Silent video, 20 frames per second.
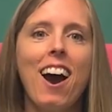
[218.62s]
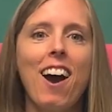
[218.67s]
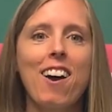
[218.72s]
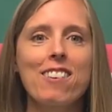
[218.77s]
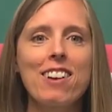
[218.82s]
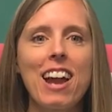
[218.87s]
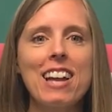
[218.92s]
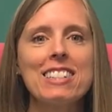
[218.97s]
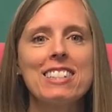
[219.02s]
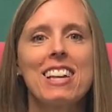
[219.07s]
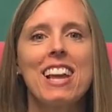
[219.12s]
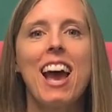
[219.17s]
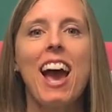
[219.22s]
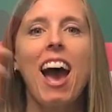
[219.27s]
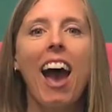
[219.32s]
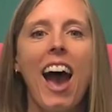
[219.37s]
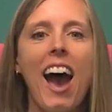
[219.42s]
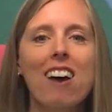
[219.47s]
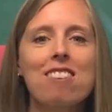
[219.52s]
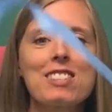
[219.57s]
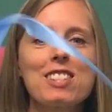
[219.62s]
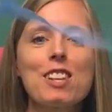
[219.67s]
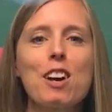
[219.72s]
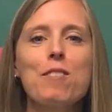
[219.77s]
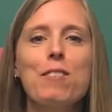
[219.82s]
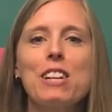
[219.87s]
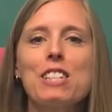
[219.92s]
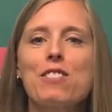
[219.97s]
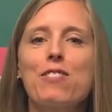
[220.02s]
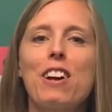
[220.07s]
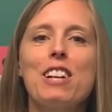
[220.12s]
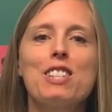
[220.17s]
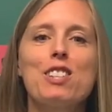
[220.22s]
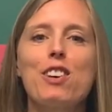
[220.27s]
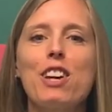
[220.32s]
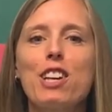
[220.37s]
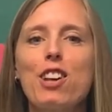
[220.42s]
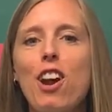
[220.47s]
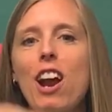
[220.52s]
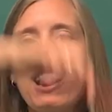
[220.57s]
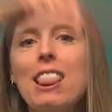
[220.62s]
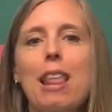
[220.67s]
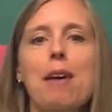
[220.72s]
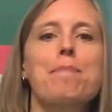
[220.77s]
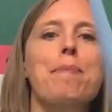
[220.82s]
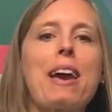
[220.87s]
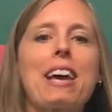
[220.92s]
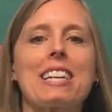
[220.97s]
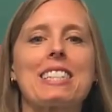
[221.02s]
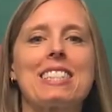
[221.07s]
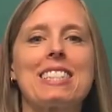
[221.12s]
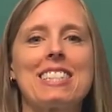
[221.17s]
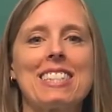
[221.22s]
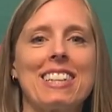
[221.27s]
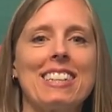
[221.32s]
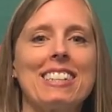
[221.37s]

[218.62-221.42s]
All right, have so much fun doing your Olympics.